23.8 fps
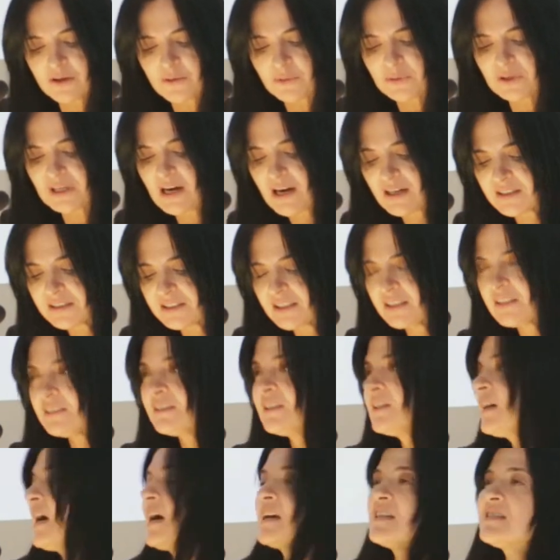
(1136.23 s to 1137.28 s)
regarding
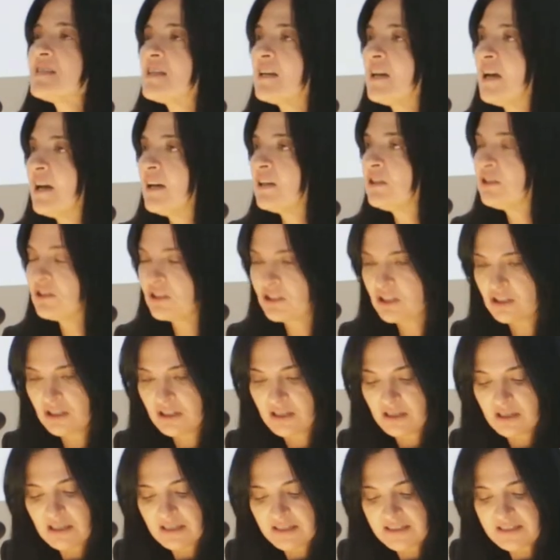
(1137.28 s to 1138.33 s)
the ICH
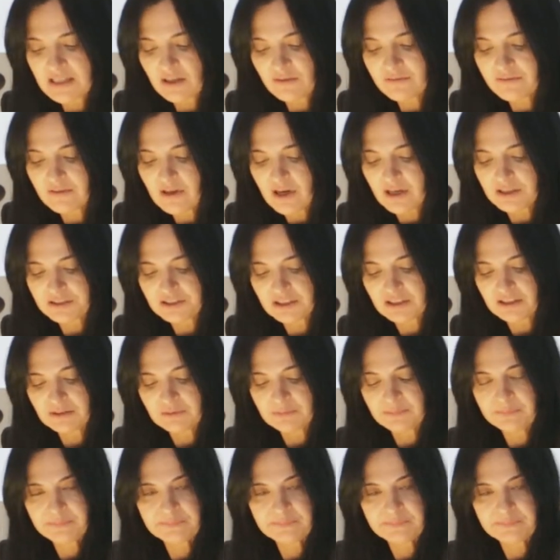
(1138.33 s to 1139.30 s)
safeguarding.